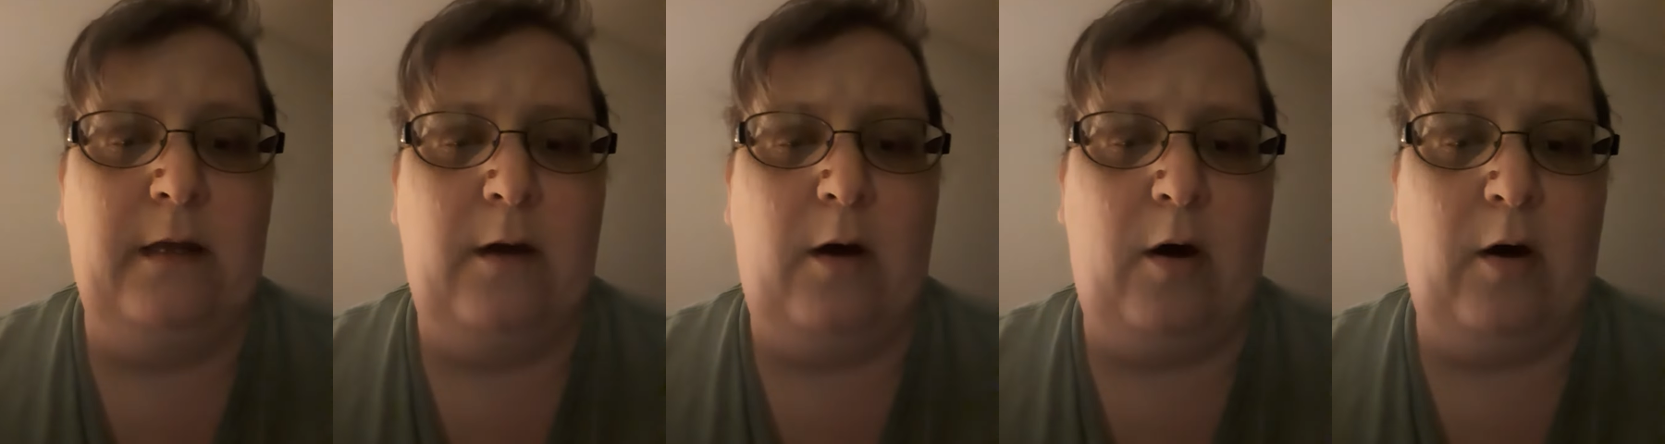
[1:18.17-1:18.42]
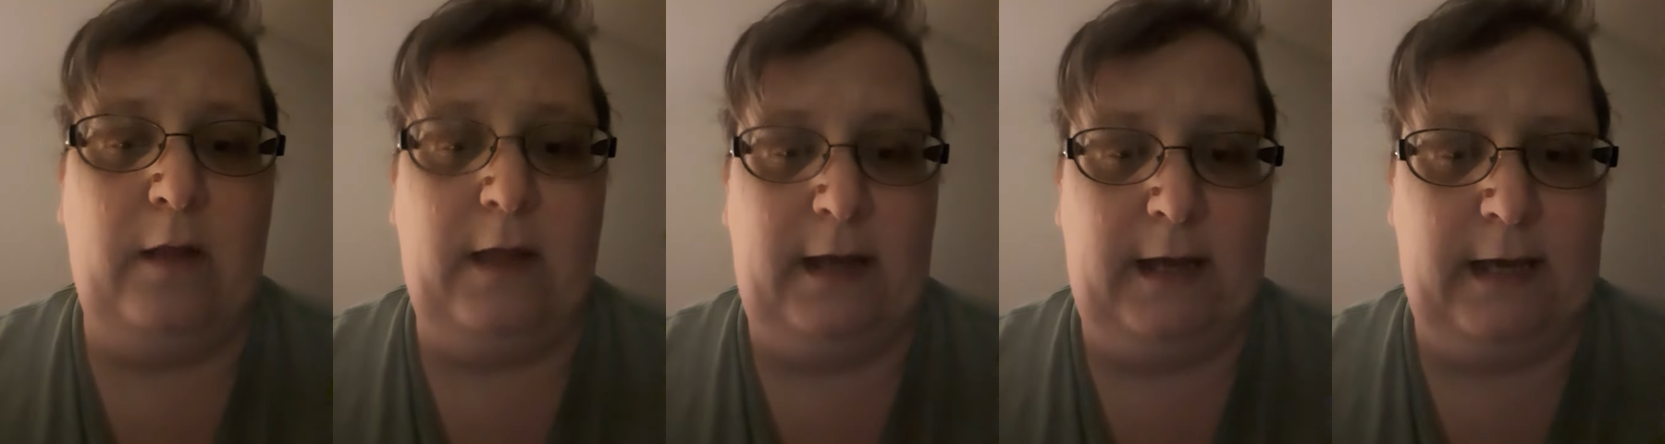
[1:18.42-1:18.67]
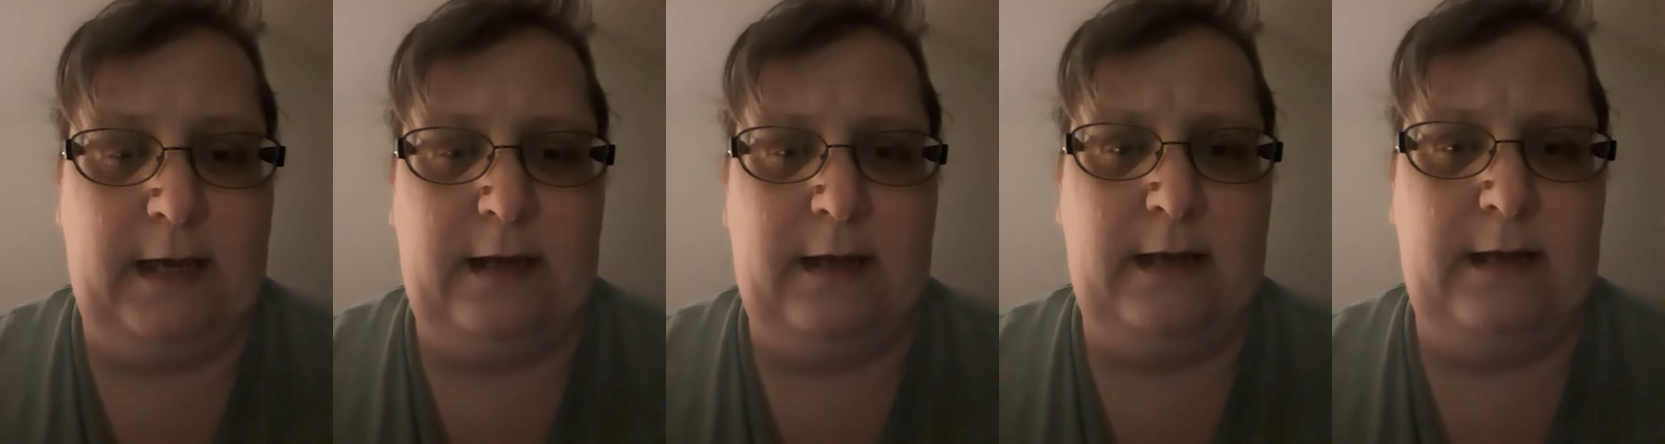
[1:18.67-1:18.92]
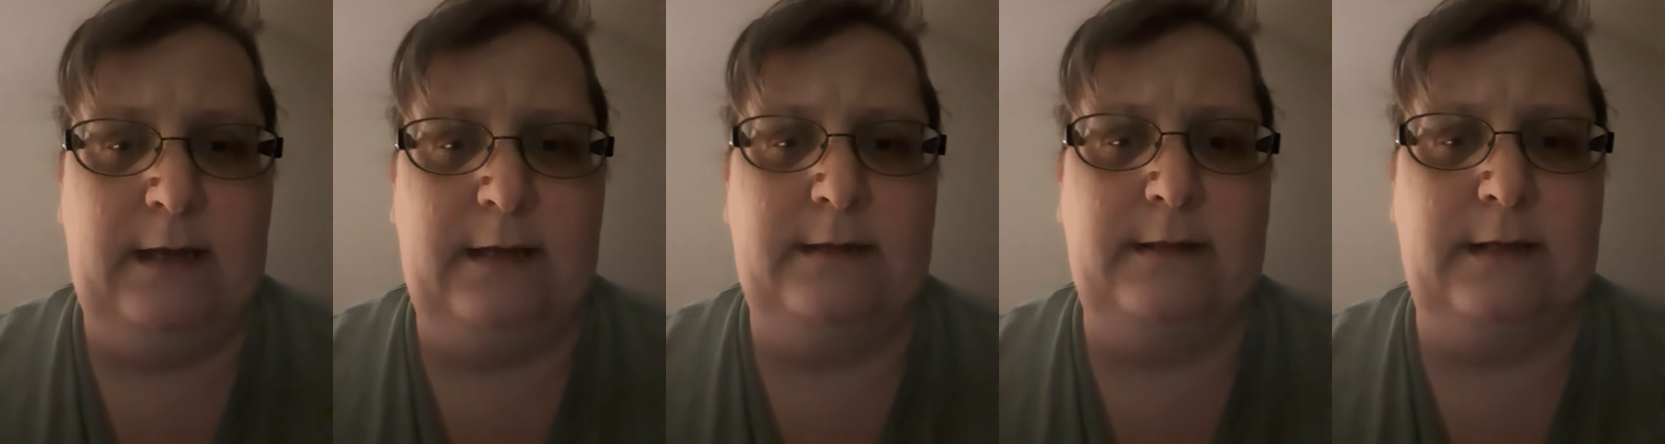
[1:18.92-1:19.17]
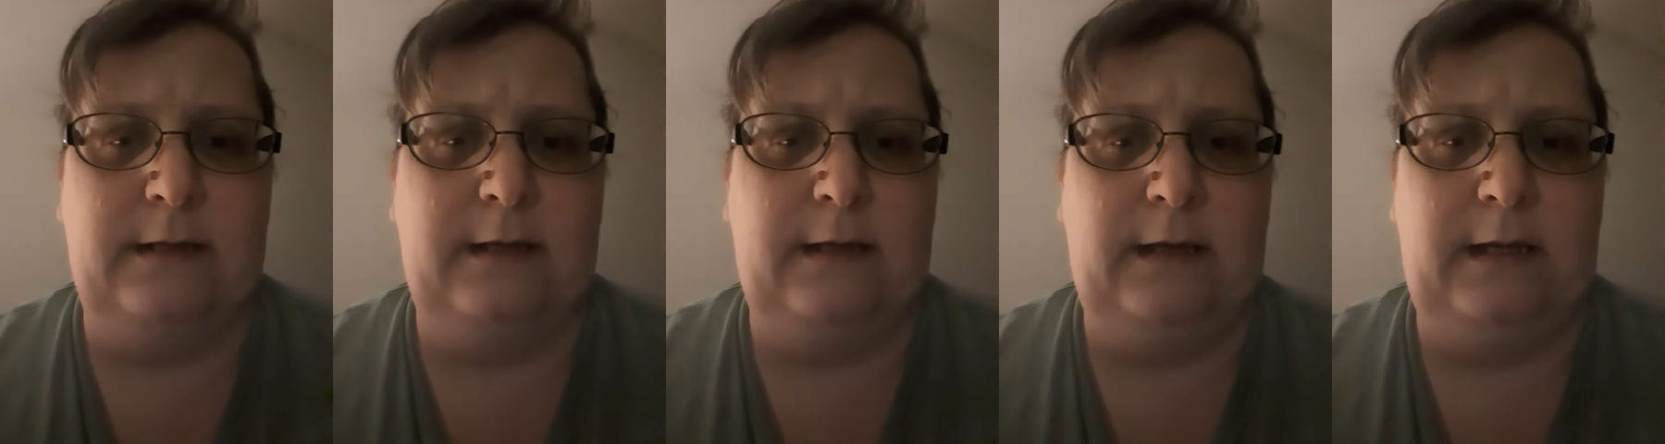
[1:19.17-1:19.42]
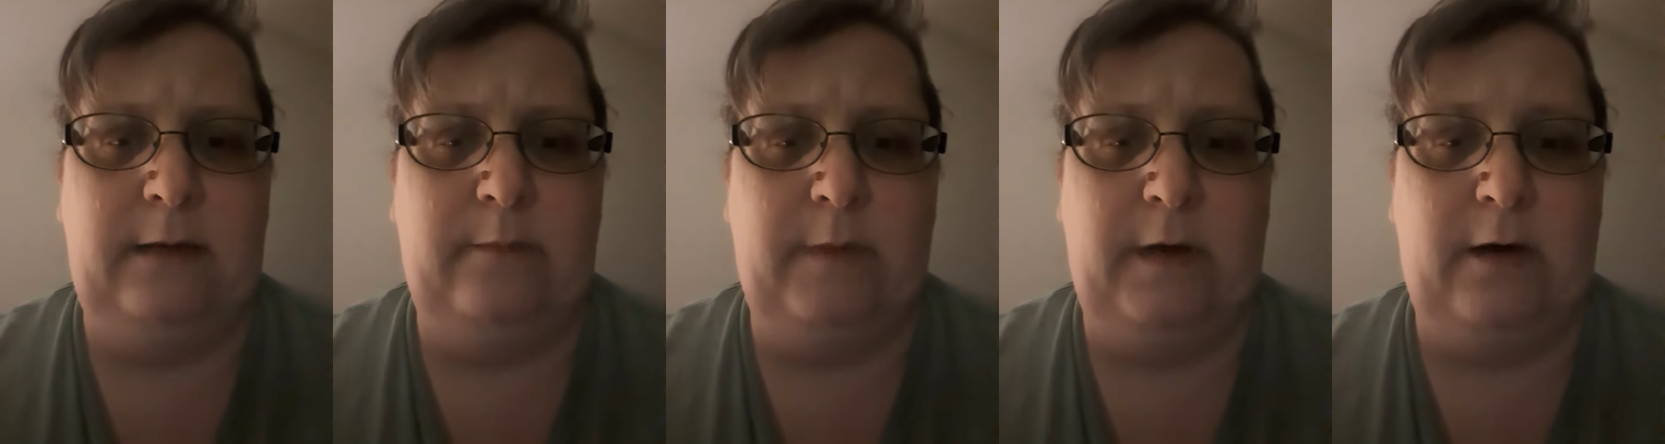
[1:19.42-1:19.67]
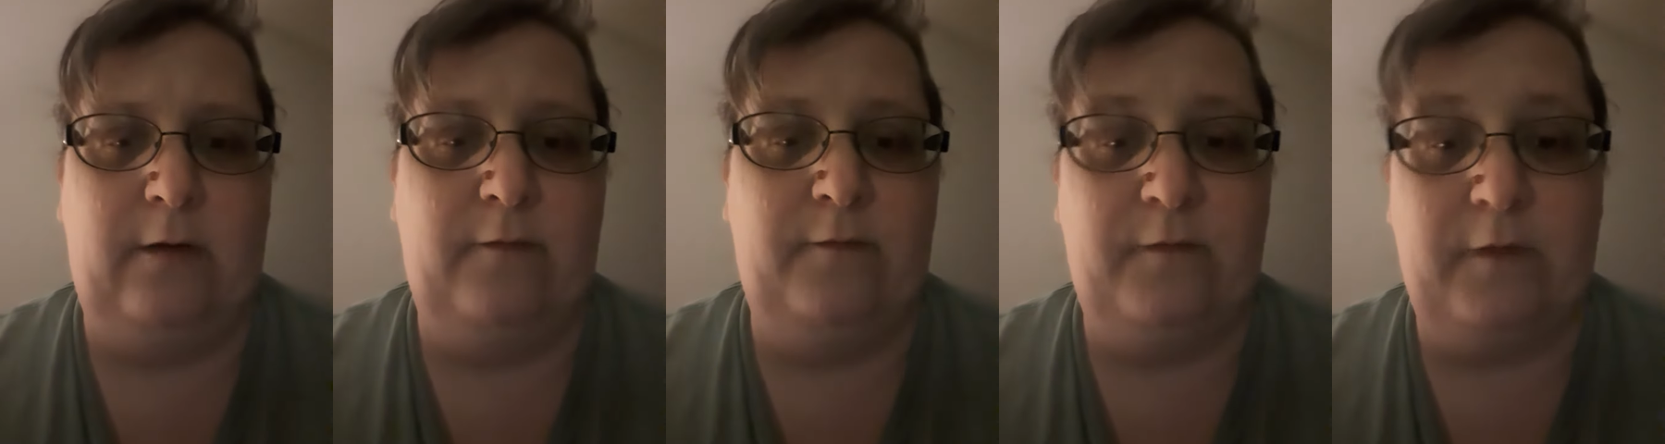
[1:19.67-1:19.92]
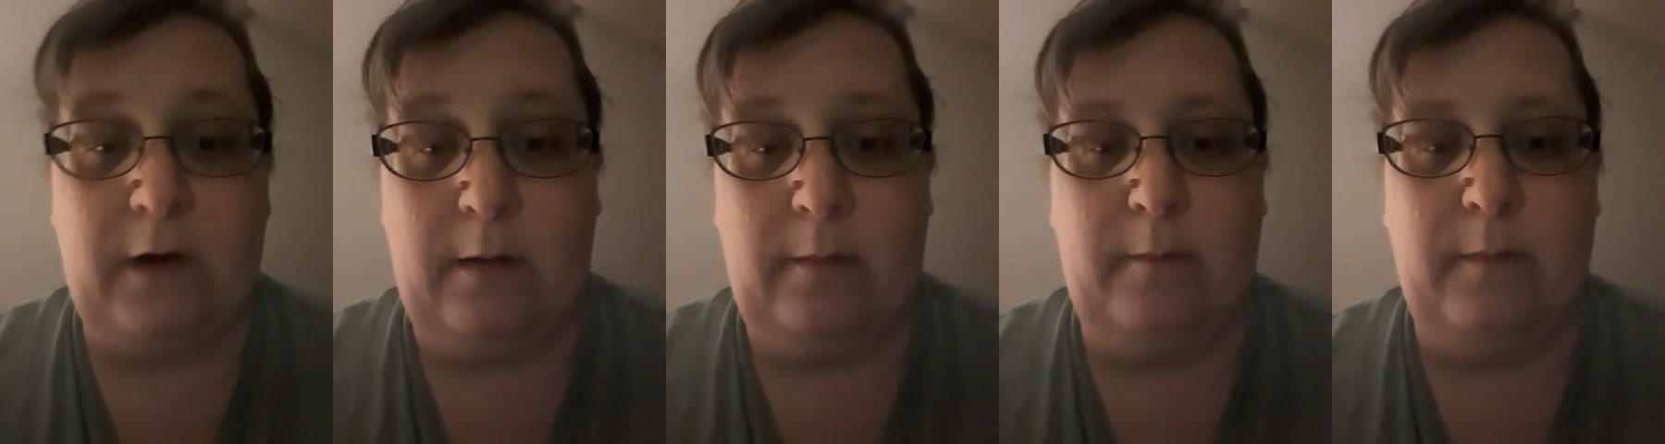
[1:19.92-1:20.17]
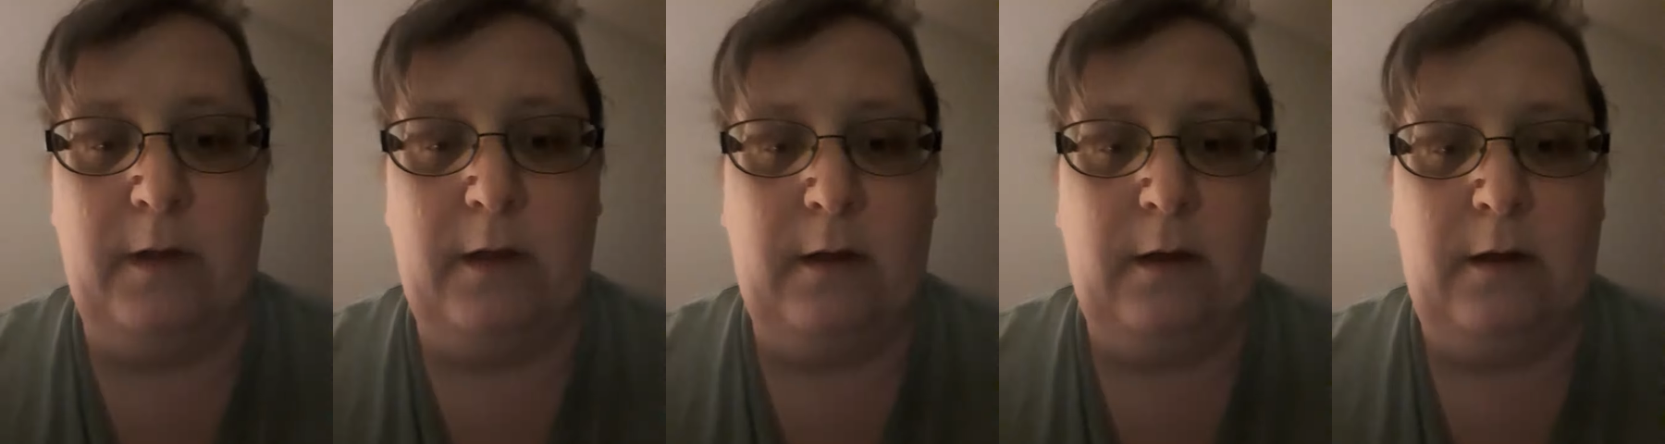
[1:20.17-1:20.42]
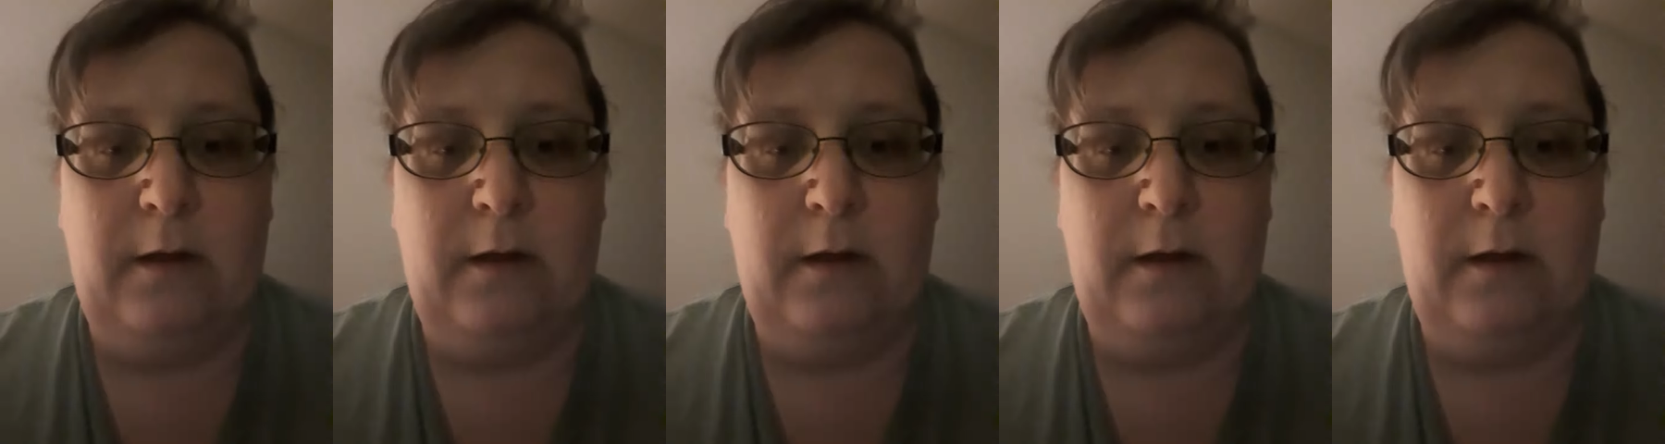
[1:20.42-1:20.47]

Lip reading: All I get is an email from